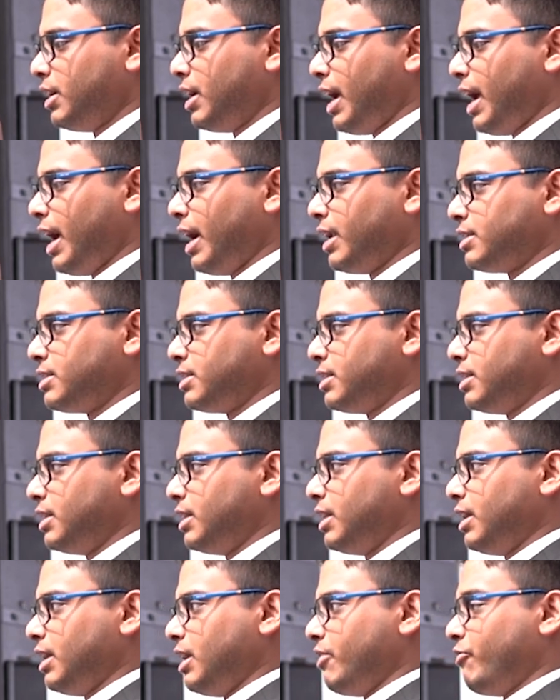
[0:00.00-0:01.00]
And
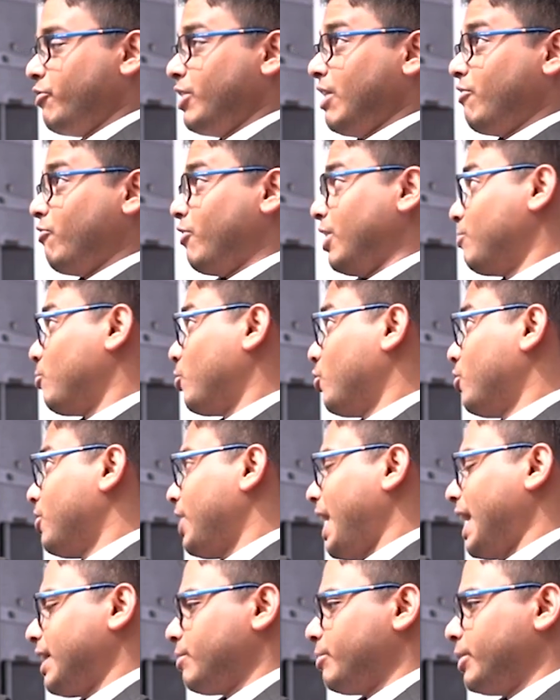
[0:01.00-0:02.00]
if you have one
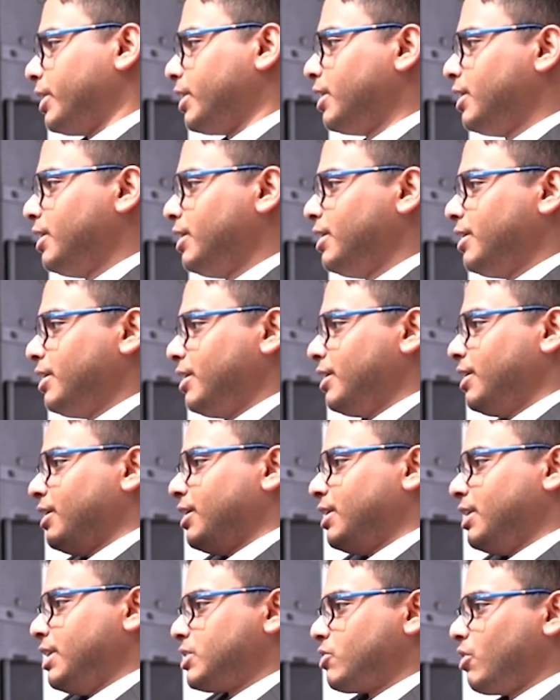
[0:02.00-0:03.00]
more atom there,
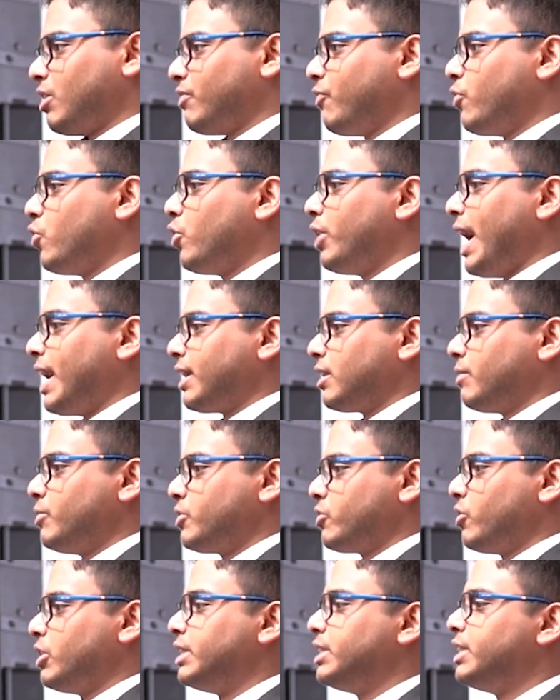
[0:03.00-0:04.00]
it's called 4 atom,
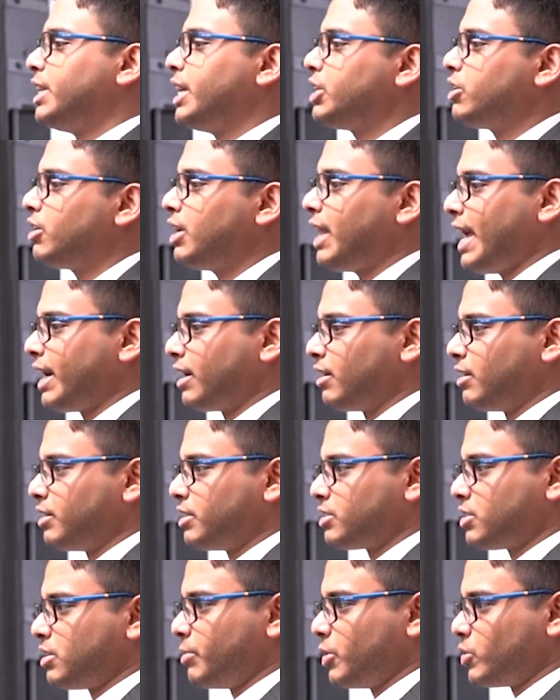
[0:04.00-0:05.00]
called dihedral angle
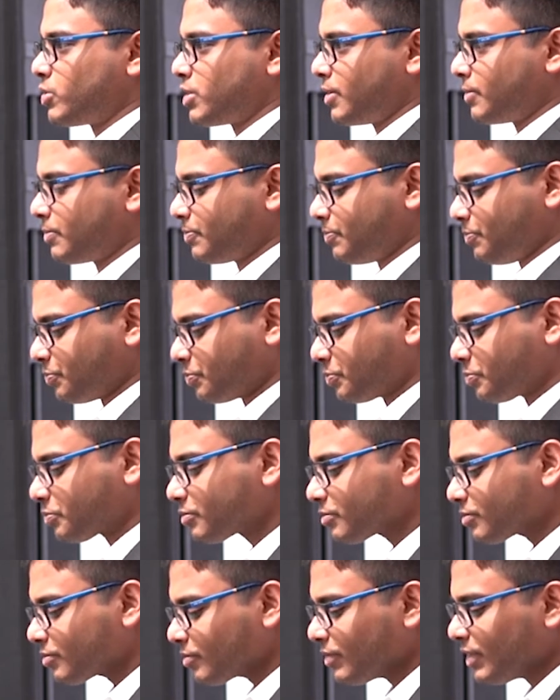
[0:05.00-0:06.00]
distribution.
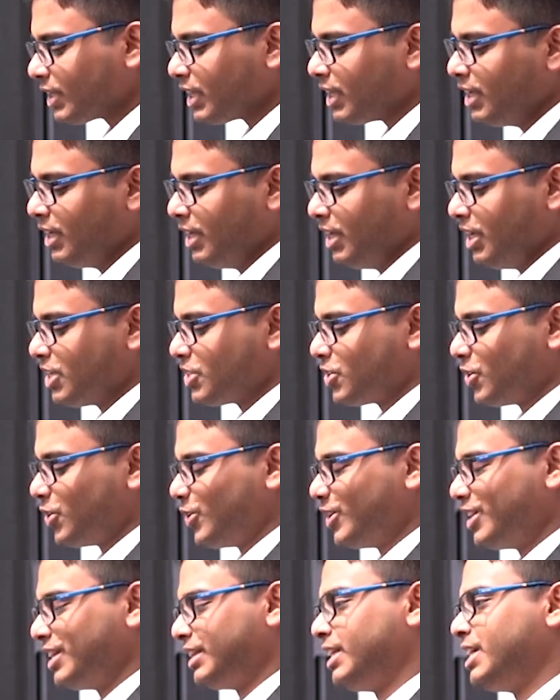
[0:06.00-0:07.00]

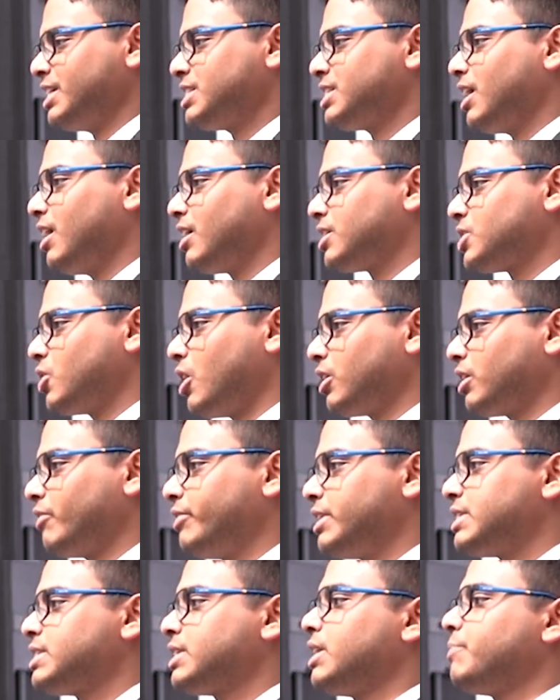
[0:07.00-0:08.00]
So this is a sort of
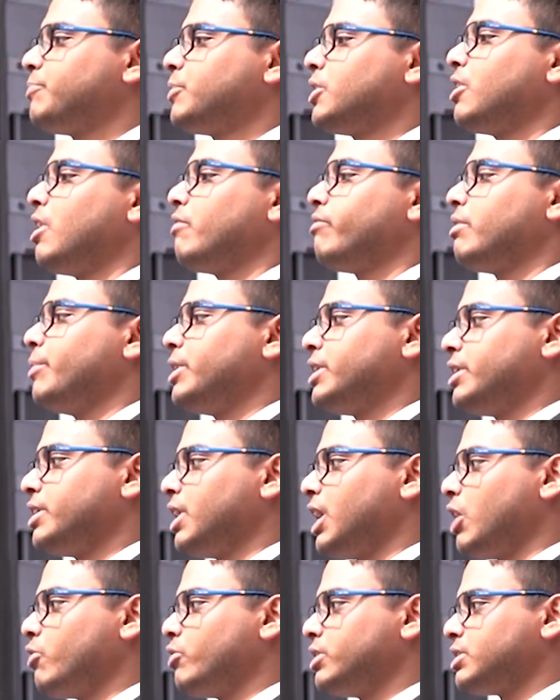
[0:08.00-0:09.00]
descriptor of a
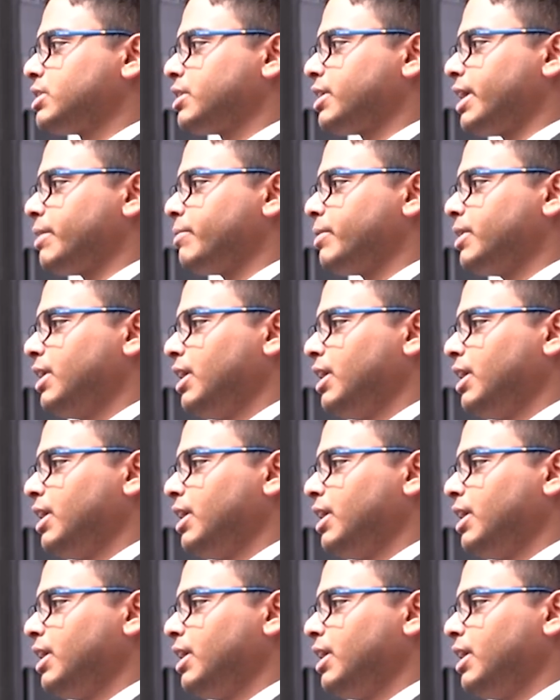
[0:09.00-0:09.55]
material, how we describe.